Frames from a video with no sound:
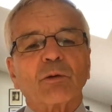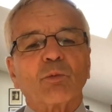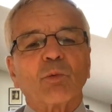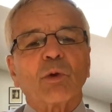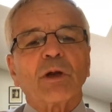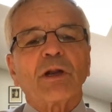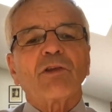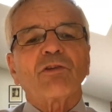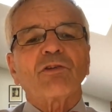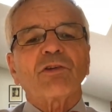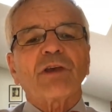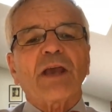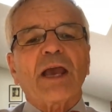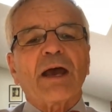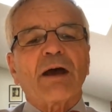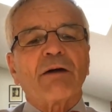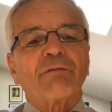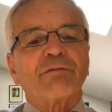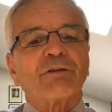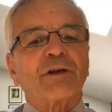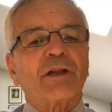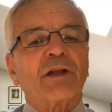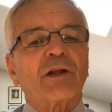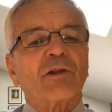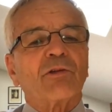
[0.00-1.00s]
what is the
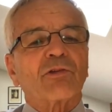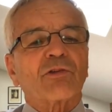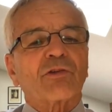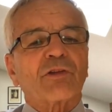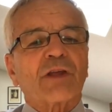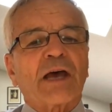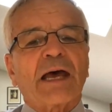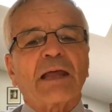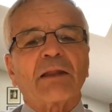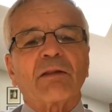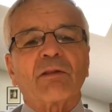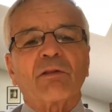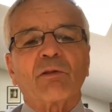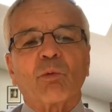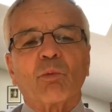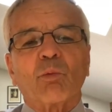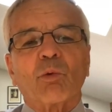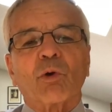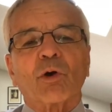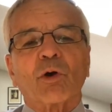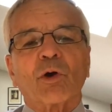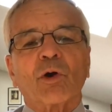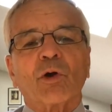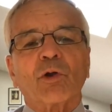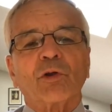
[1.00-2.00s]
evidence that the
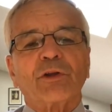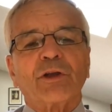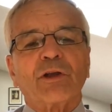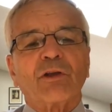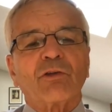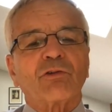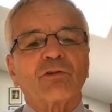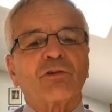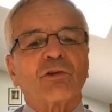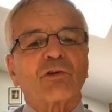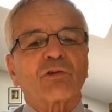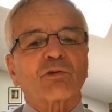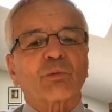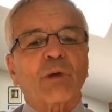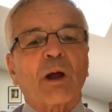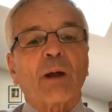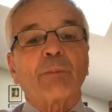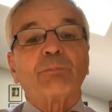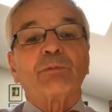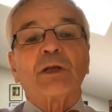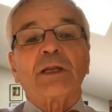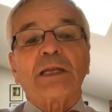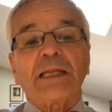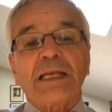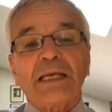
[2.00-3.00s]
world is
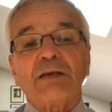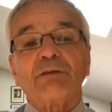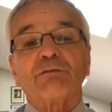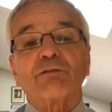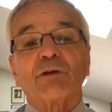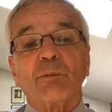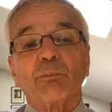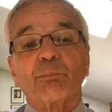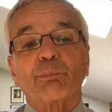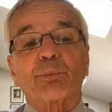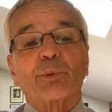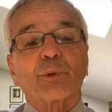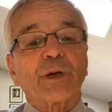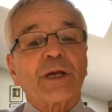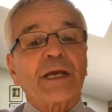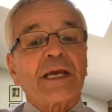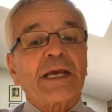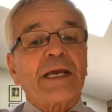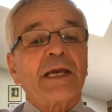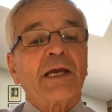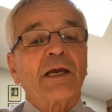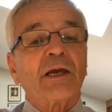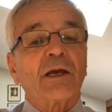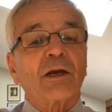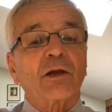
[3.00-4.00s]
disrupted even
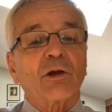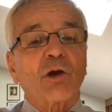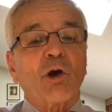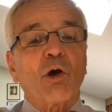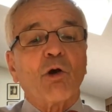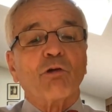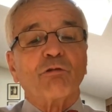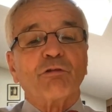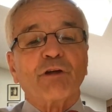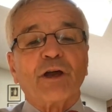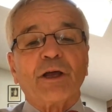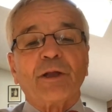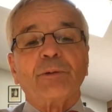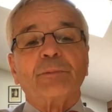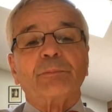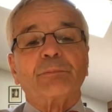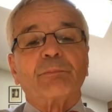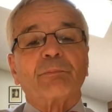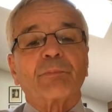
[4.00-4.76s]
pre-COVID?